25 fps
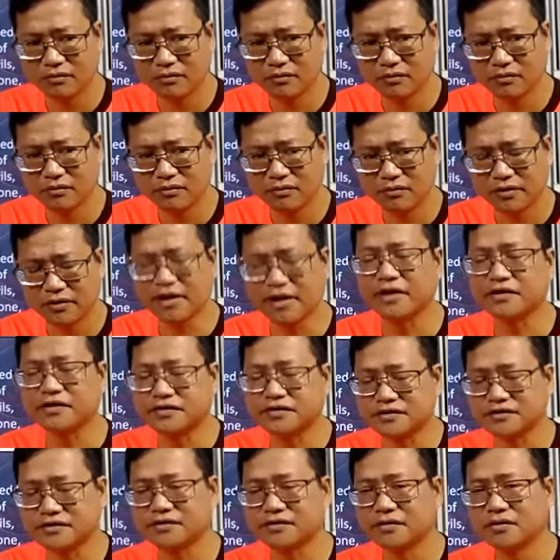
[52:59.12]
Yes.
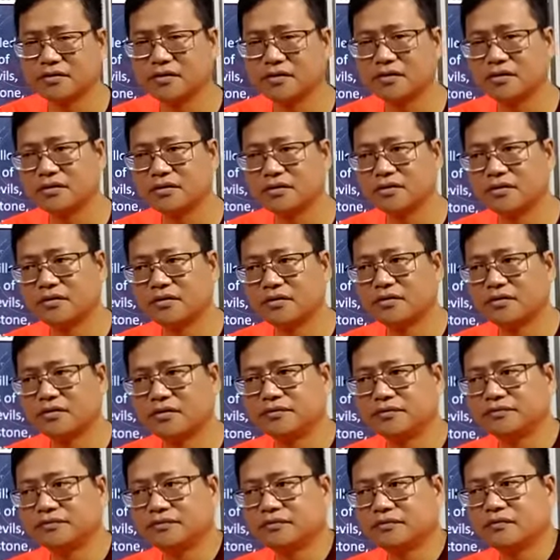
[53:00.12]

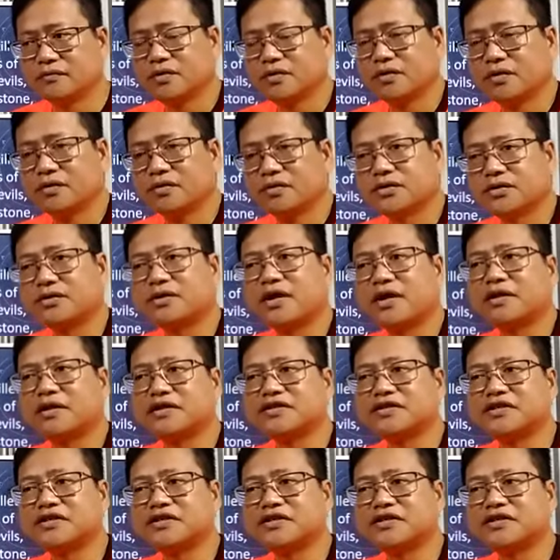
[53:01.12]
So that is
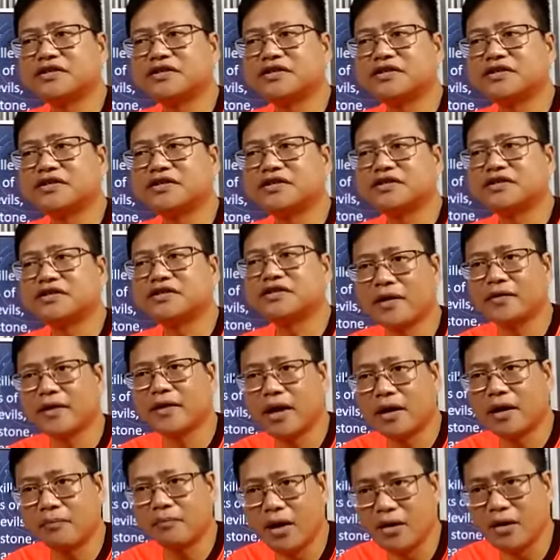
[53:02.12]
spiritual when they are
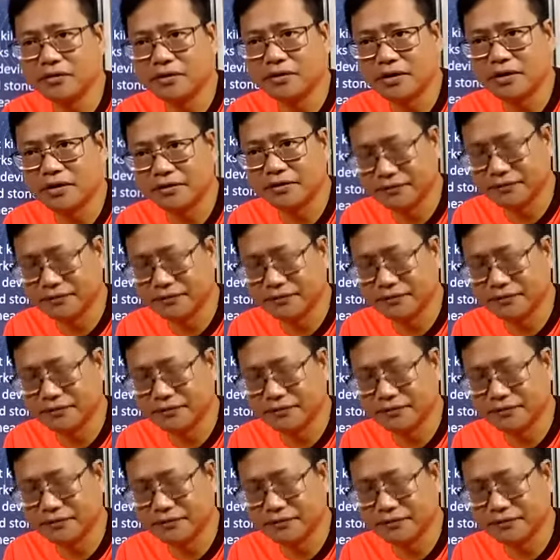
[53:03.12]
bounded.